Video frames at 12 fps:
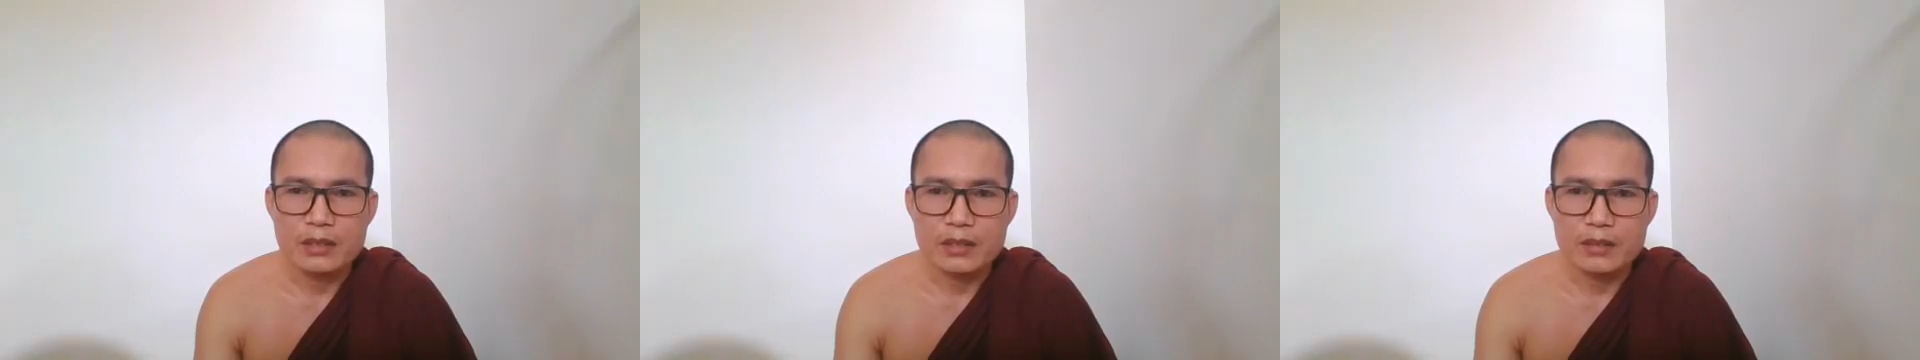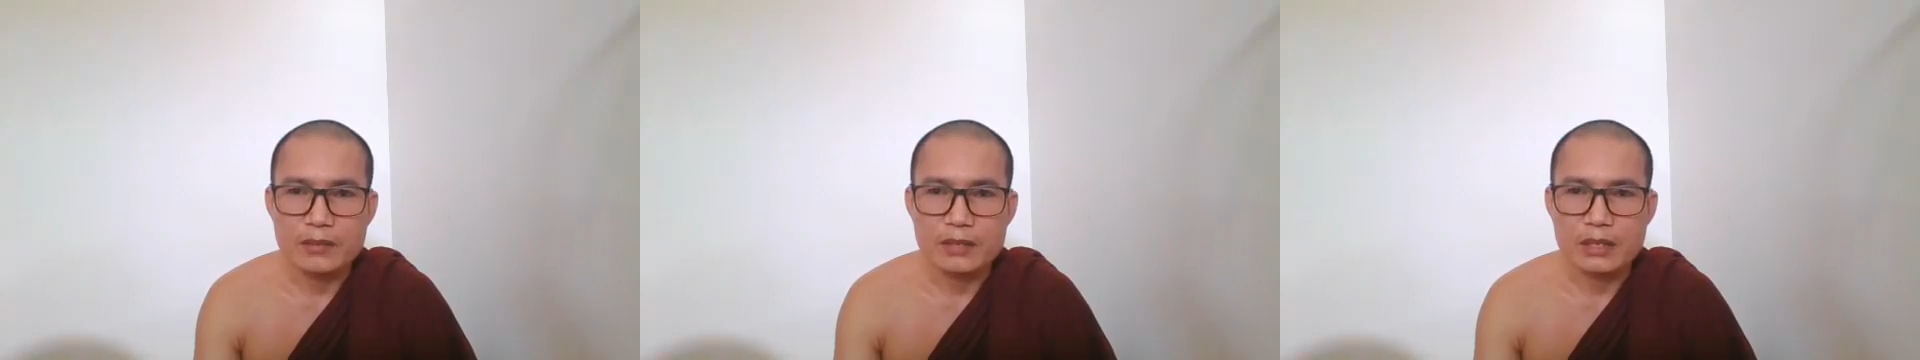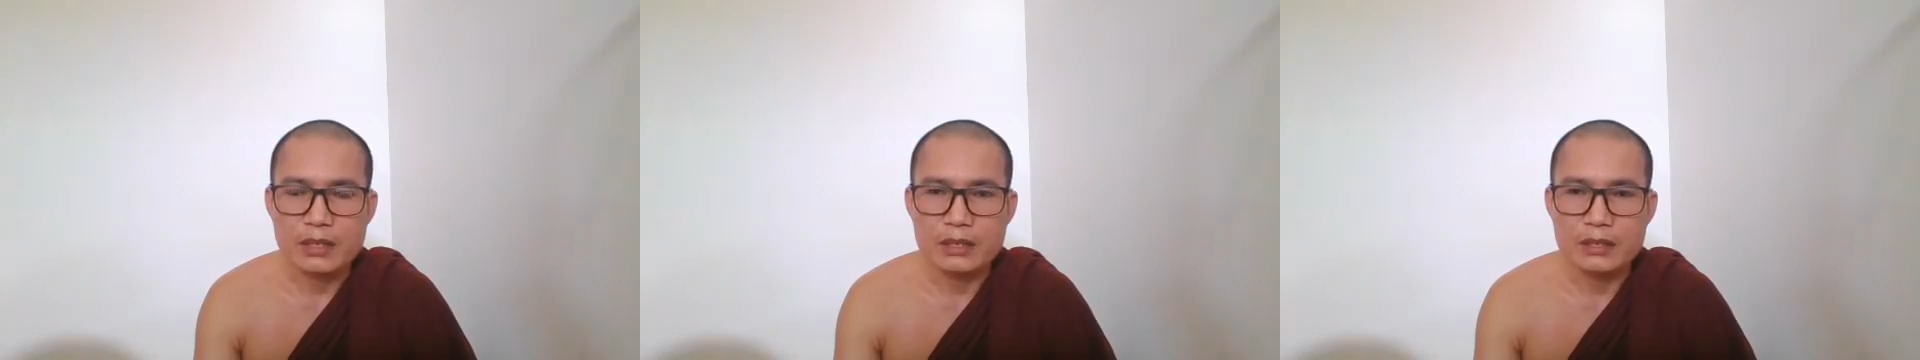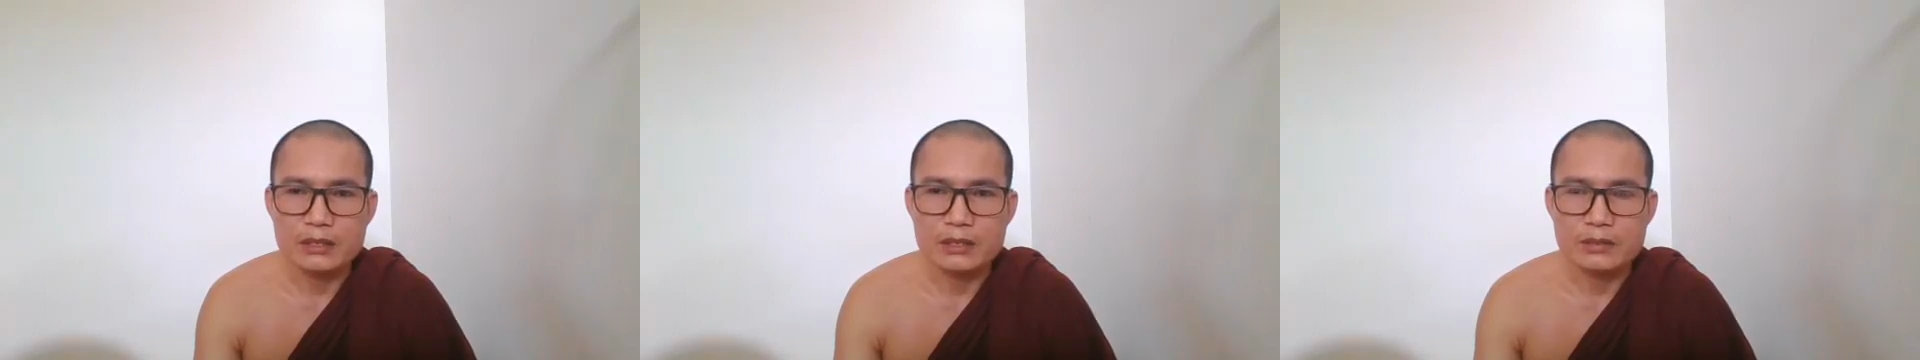
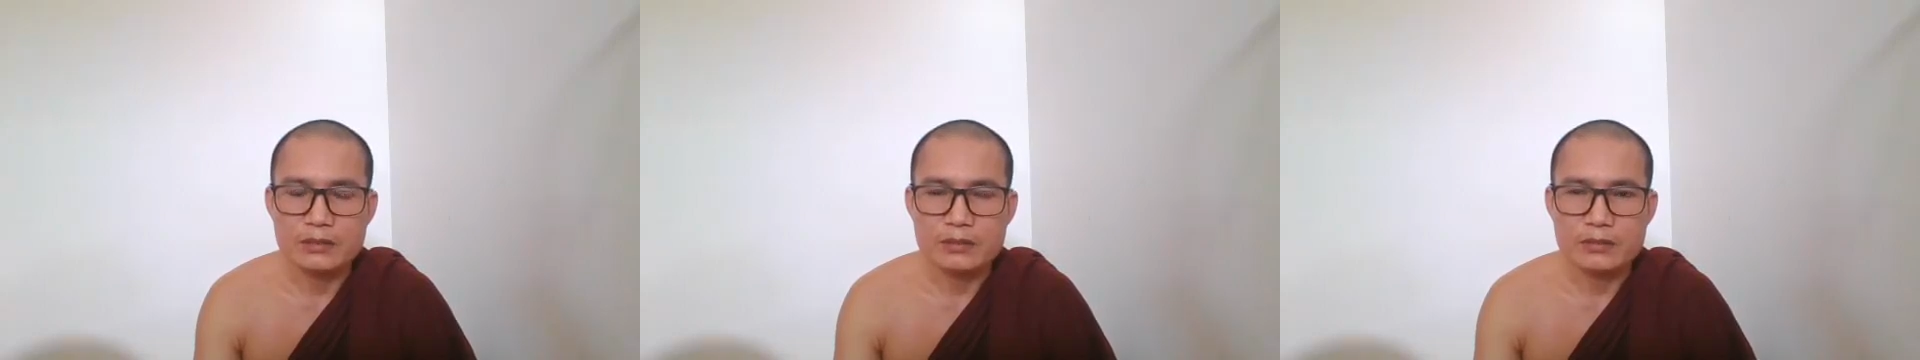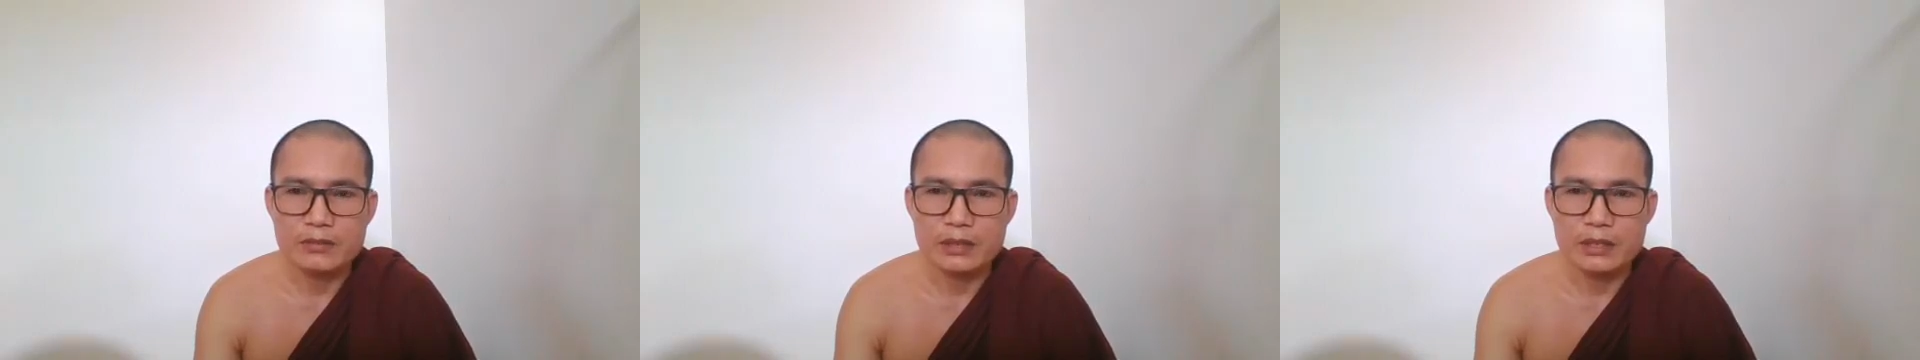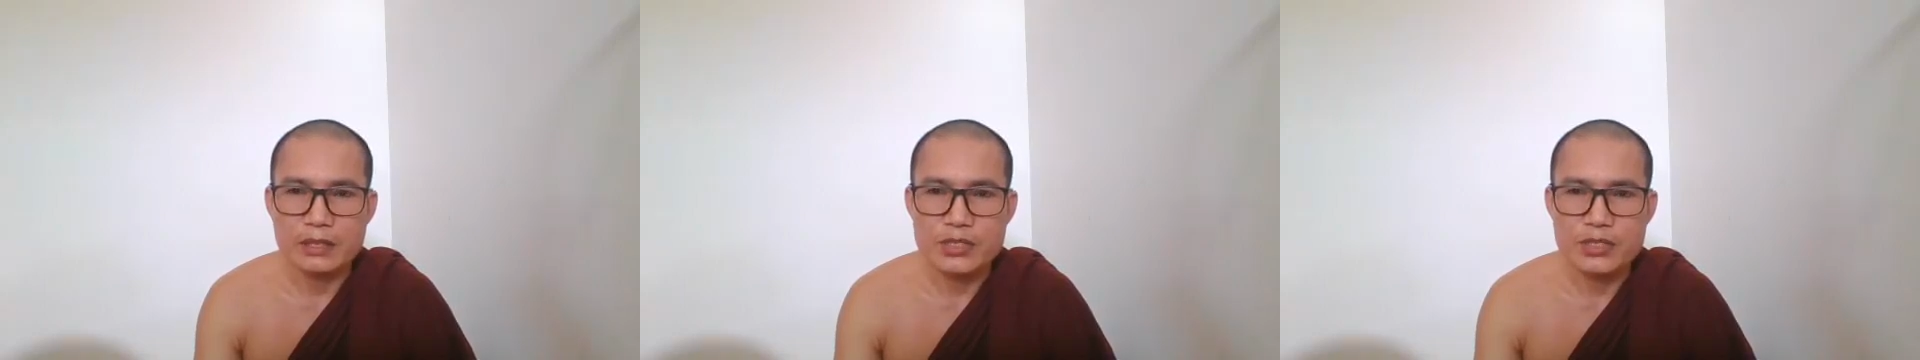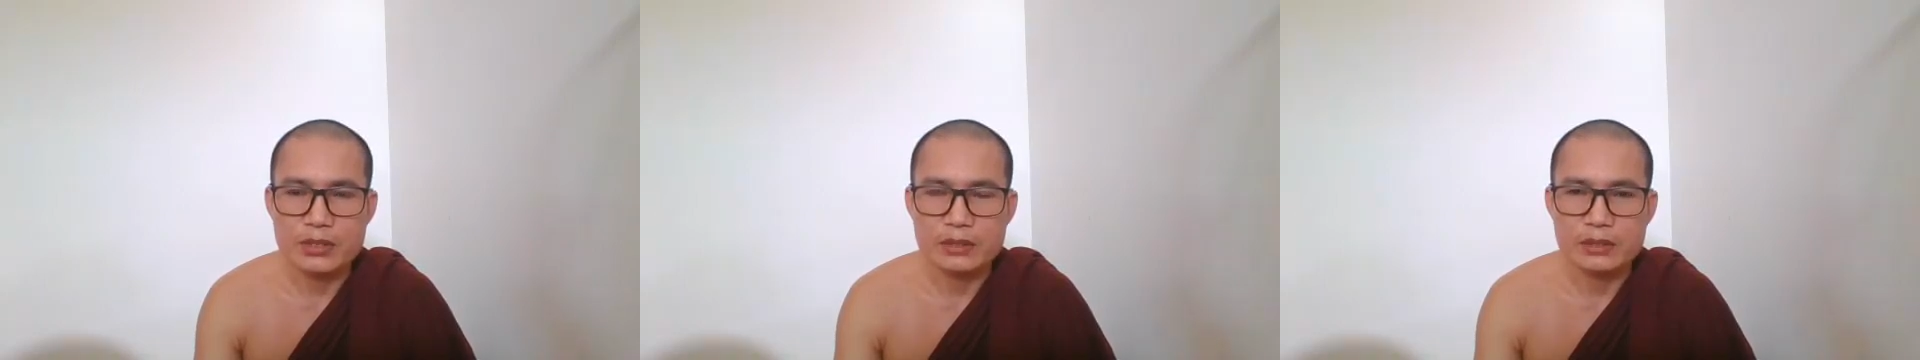communicate with
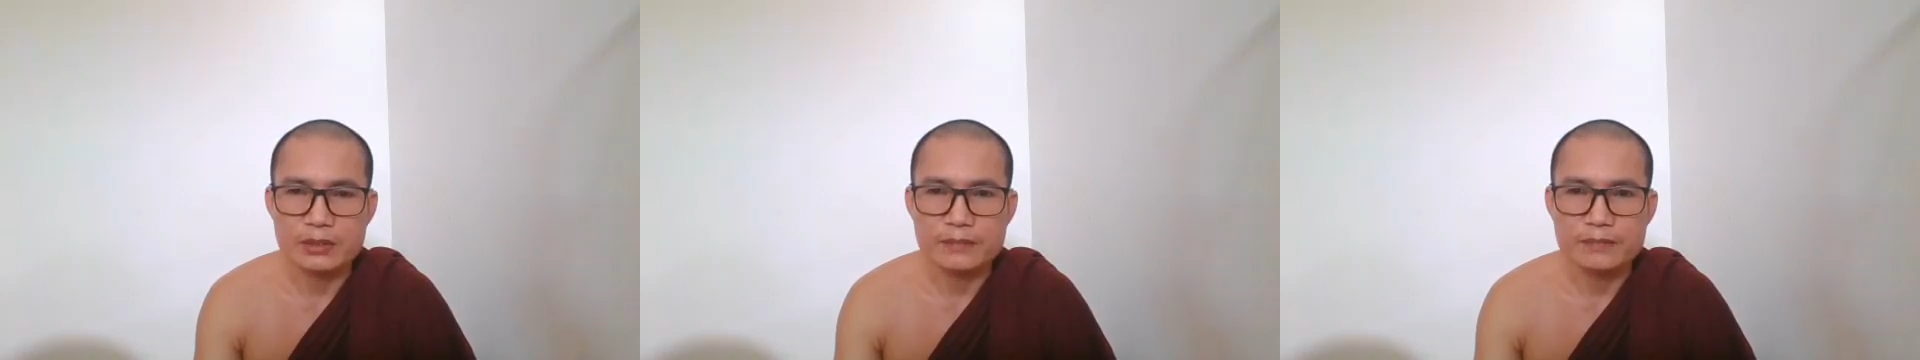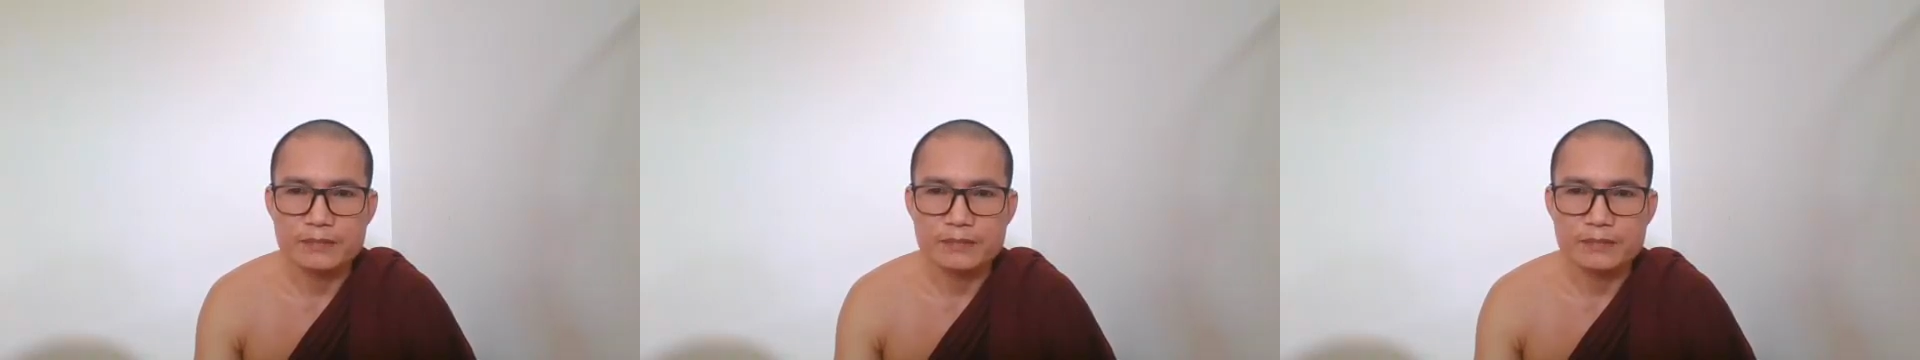each other.